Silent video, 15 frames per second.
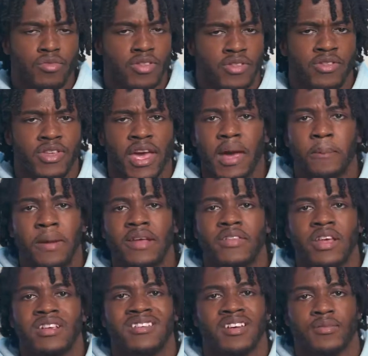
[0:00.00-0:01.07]
yeah, make the
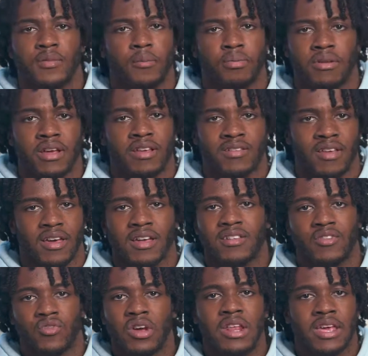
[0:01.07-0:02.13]
adjustment, please. Like, it's
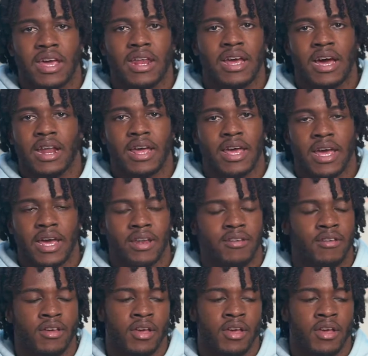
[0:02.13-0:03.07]
really getting out of hand.